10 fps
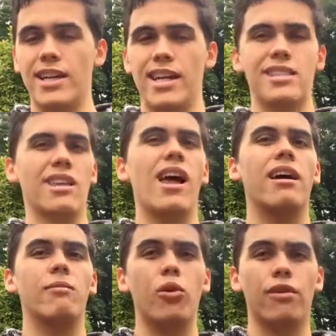It's a
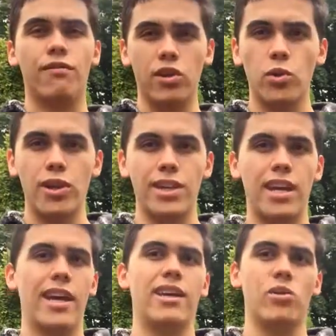lot more fluid
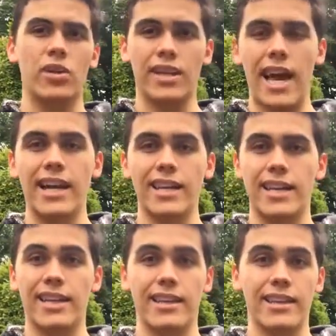and organic,
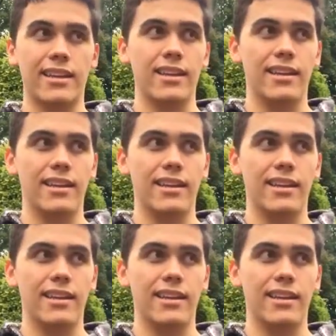and I think